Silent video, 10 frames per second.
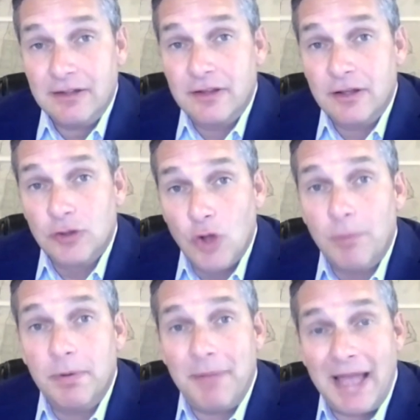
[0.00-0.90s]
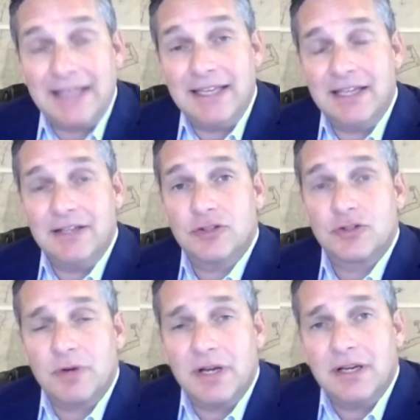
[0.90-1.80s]
the global banking
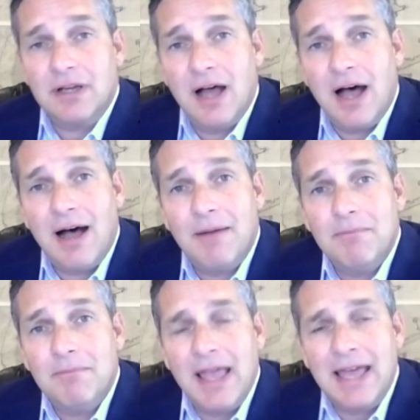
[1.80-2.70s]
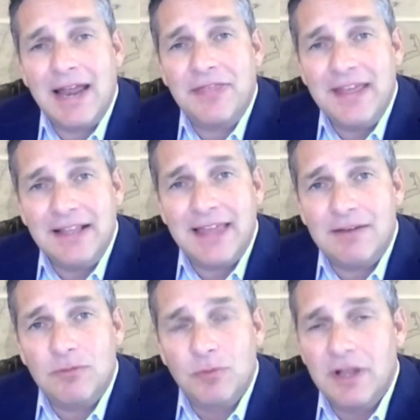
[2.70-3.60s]
industry. And I think
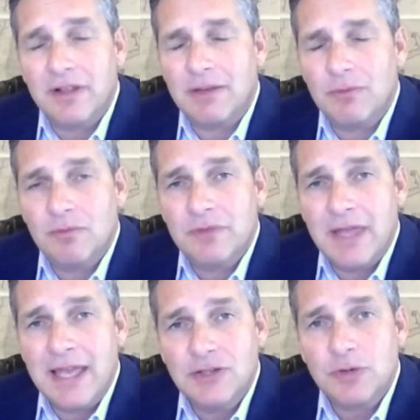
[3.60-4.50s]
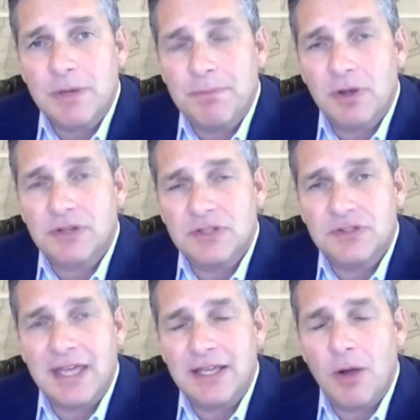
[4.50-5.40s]
that really the history books, as
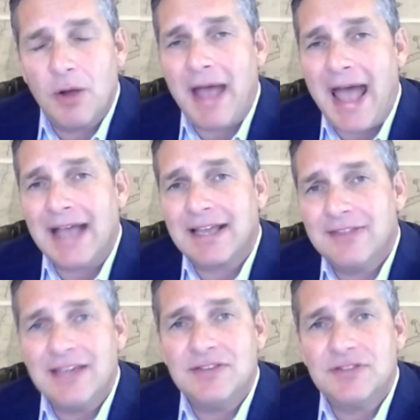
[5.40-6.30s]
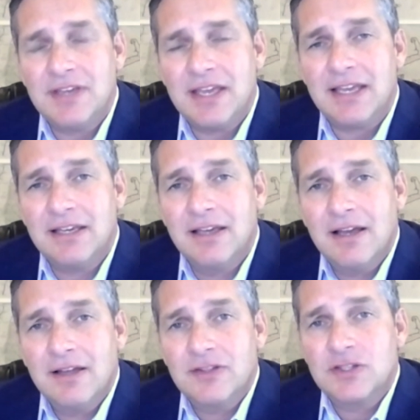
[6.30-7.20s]
they go back and they see
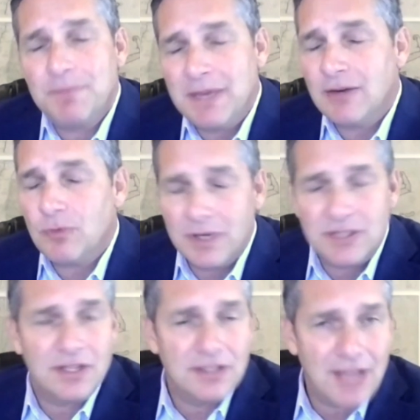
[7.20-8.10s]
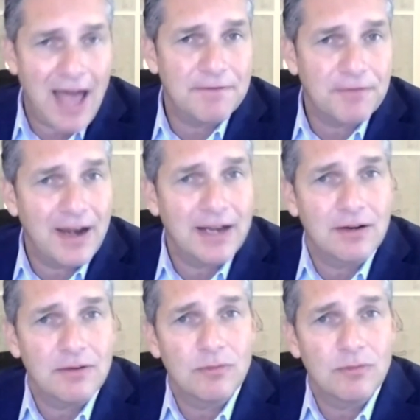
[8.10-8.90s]
the speed at which the Dodd-Frank